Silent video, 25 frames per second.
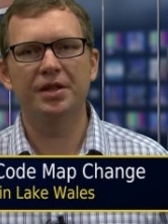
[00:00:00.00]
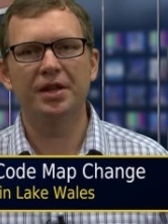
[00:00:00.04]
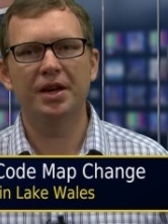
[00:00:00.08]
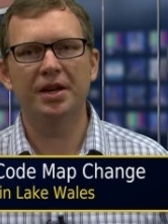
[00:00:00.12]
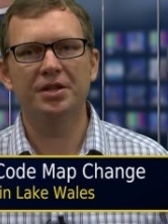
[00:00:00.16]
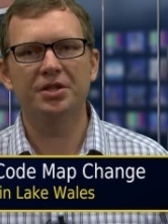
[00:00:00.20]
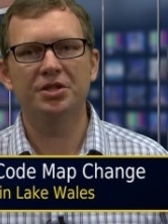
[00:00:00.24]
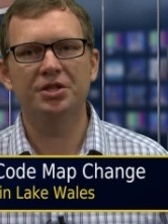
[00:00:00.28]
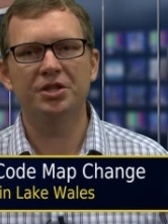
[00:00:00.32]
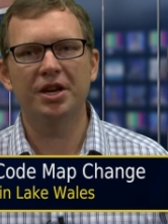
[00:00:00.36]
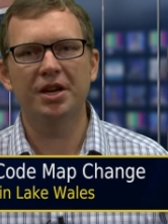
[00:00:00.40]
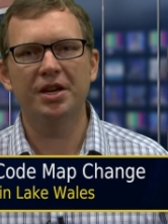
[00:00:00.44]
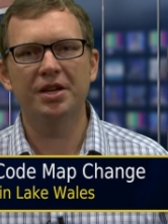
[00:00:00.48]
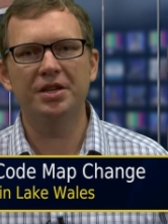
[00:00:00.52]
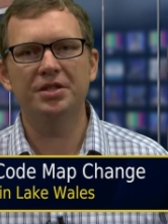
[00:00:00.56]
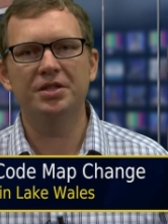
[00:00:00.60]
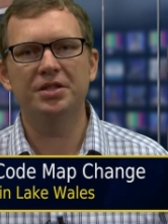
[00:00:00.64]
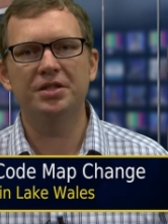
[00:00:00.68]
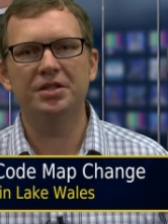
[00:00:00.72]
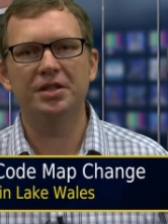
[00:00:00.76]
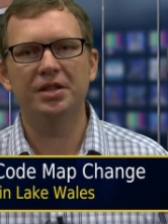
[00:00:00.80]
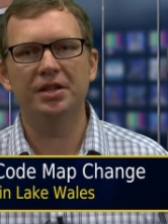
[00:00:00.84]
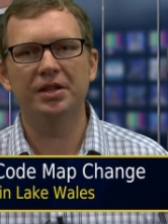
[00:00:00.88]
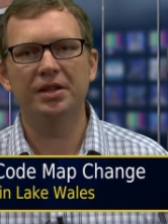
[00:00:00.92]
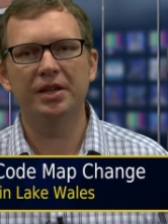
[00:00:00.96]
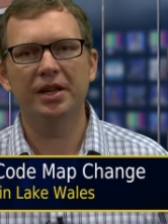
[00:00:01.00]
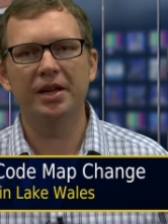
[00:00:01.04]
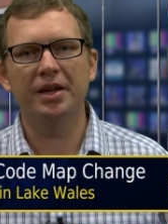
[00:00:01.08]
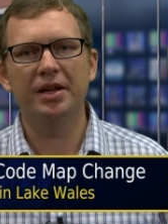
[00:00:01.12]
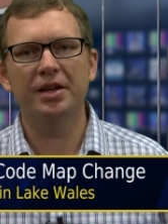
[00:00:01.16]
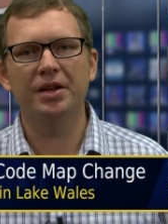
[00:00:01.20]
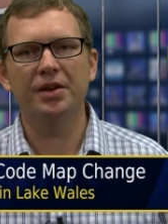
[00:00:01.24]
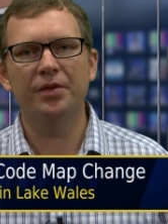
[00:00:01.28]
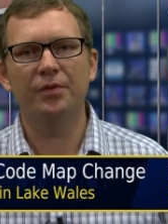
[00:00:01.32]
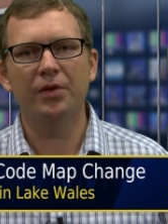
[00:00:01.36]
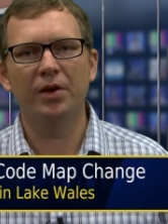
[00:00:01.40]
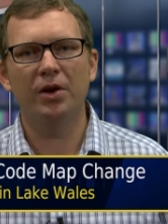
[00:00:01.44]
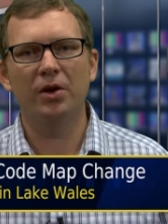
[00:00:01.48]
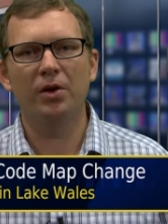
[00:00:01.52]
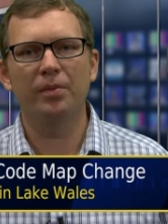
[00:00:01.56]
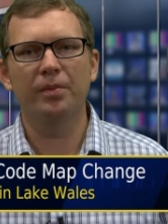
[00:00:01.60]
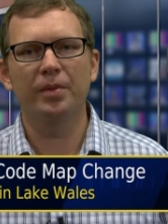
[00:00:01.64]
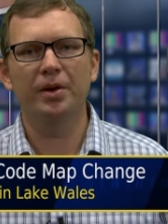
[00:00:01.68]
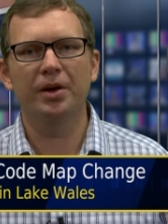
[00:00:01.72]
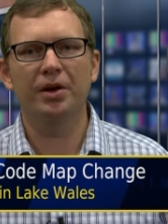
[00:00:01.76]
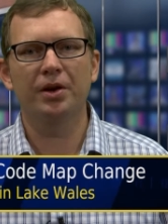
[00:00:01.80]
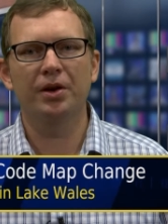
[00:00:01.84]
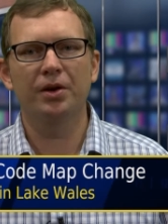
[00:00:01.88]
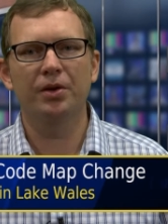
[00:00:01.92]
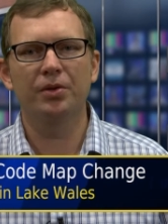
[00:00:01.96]
that changes the Land
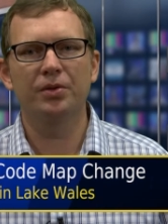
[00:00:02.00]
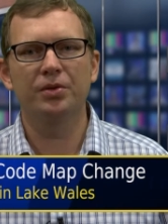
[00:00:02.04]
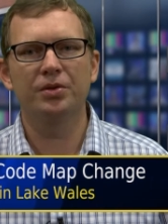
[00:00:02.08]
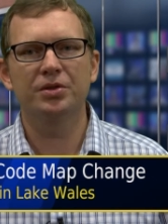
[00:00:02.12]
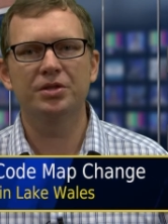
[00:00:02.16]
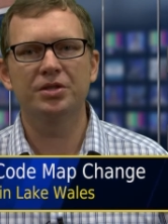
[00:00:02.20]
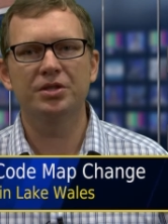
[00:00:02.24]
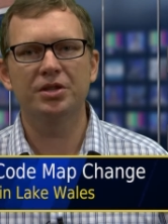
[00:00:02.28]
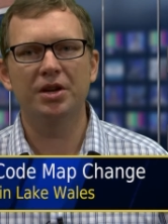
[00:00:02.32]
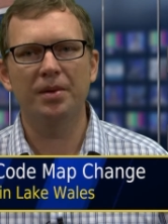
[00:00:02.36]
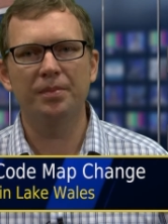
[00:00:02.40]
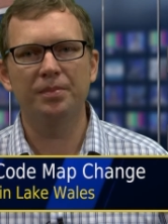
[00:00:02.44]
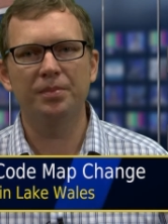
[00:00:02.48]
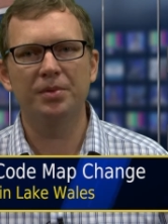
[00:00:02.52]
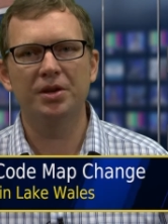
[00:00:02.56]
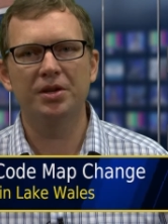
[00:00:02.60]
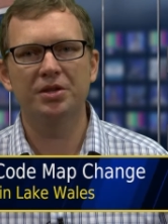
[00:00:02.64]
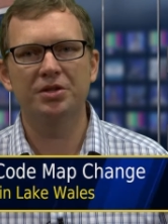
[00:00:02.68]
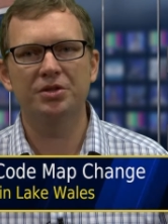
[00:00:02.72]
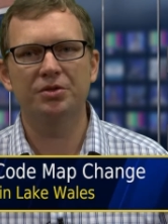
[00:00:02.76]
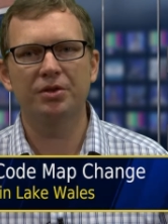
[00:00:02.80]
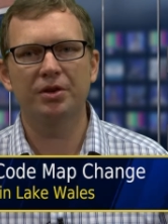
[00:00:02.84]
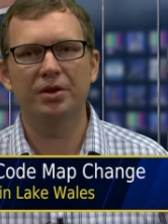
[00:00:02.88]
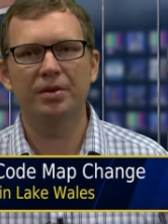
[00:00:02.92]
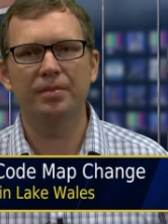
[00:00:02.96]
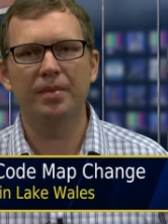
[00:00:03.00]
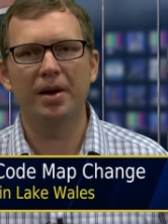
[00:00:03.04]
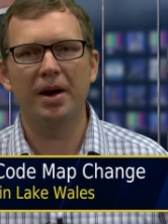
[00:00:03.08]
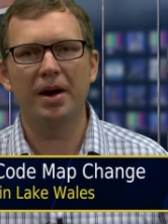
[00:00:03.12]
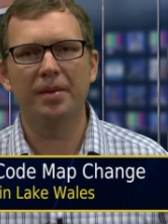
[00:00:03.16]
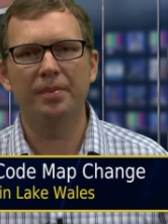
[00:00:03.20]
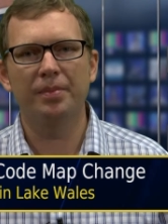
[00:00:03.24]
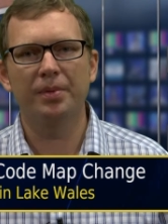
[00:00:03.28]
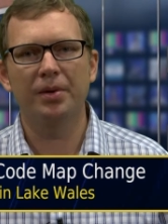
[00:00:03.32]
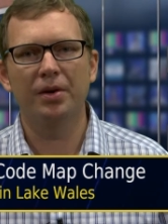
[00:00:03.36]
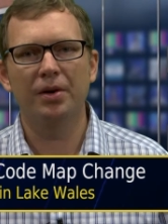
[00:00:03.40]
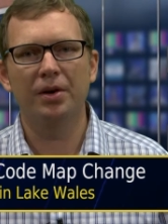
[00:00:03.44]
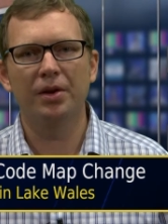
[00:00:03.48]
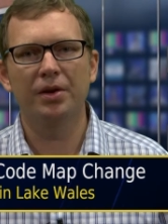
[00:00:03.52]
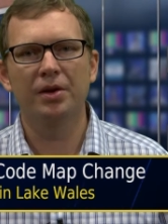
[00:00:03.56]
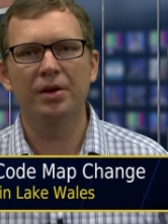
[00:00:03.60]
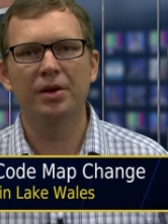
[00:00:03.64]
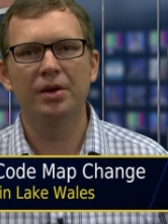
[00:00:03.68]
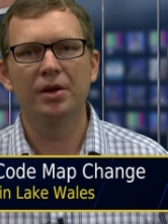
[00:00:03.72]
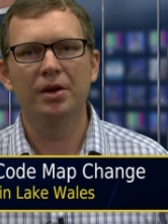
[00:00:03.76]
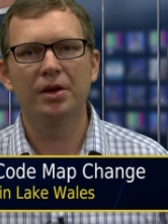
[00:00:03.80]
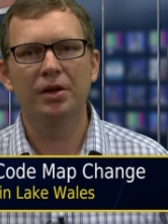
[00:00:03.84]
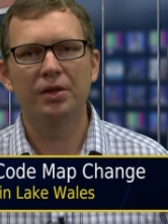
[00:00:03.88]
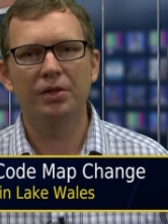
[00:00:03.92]
Development Code subdistrict map on